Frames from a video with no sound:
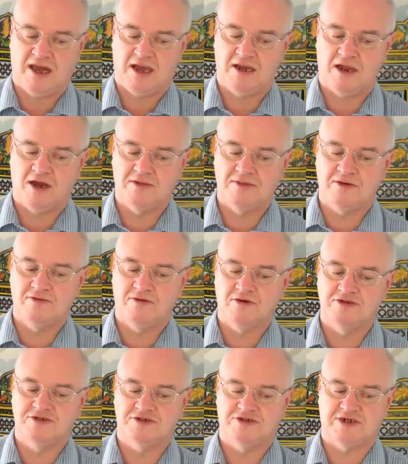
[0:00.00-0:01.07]
Along the
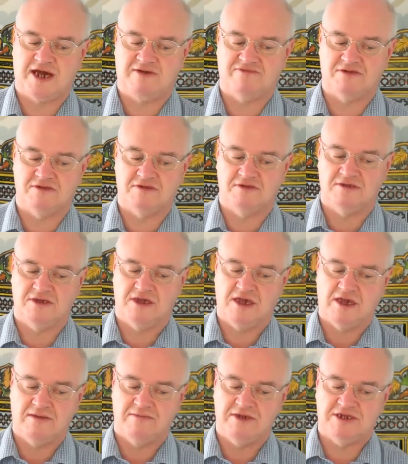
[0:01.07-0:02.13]
roads you travel,
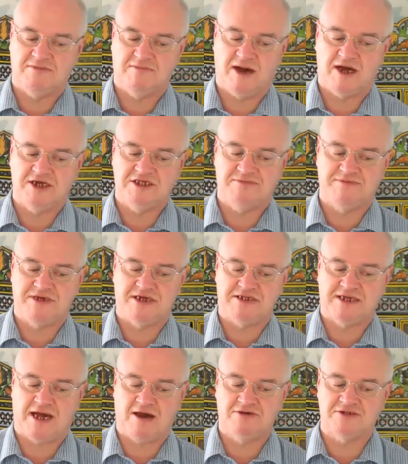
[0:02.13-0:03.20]
may the miles be a
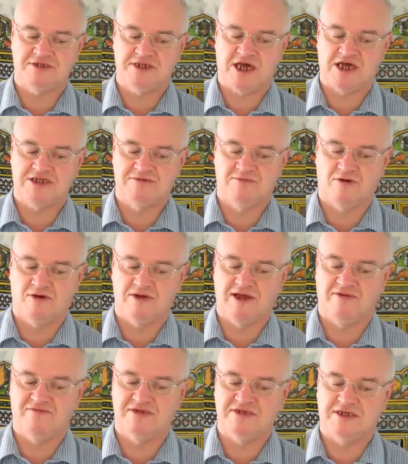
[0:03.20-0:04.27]
thousand times more
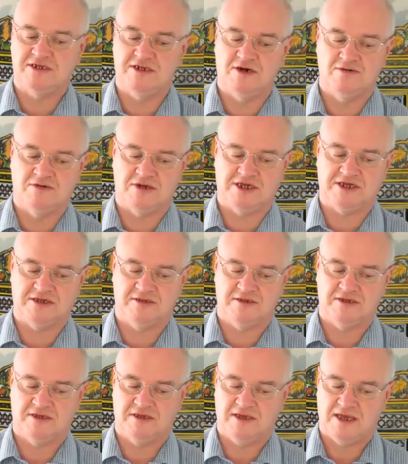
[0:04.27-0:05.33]
lovely than lonely.
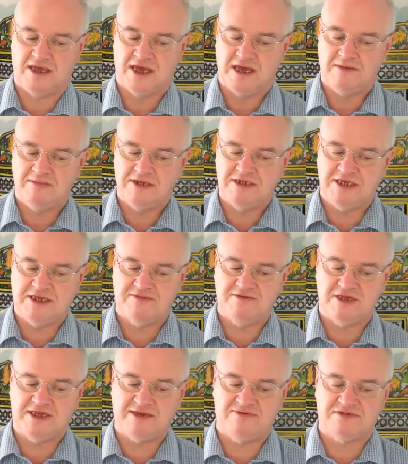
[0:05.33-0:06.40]
May they give
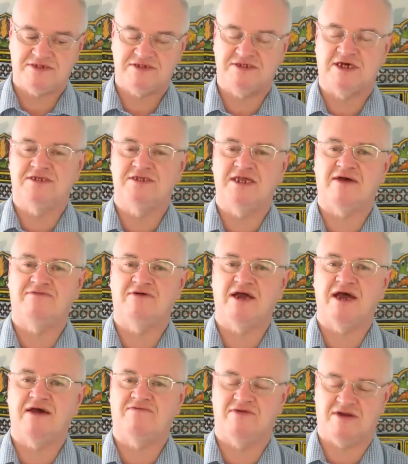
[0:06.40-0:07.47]
you gifts that
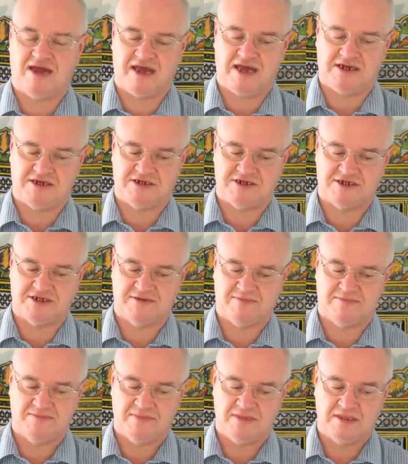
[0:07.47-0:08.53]
never ever end.
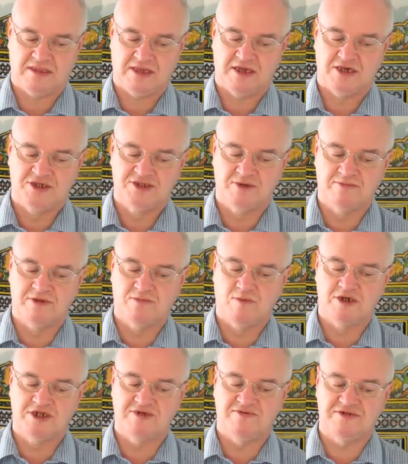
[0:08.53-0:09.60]
Someone
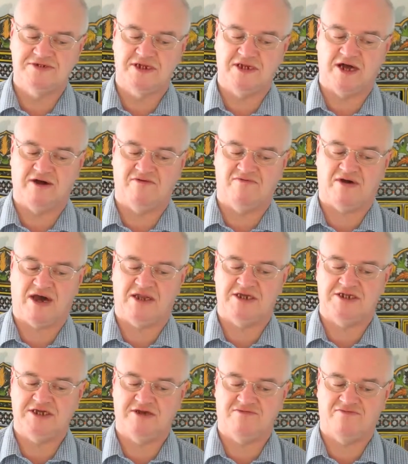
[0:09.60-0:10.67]
wonderful to love and
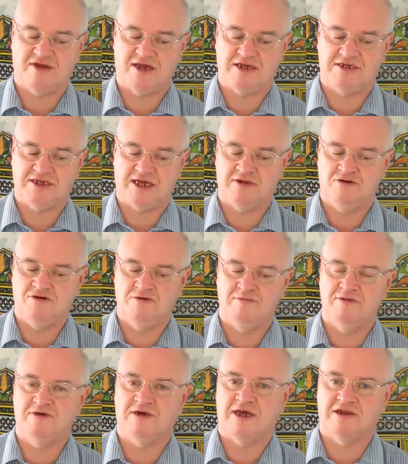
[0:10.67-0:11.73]
a dear friend in
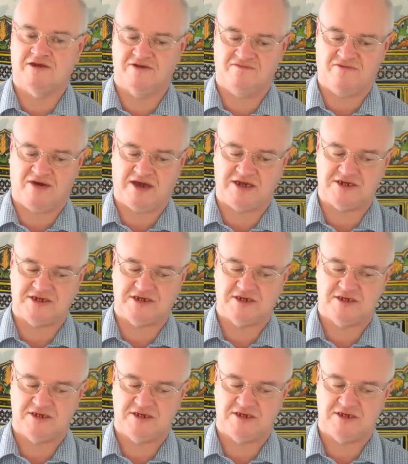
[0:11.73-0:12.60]
whom you can confide.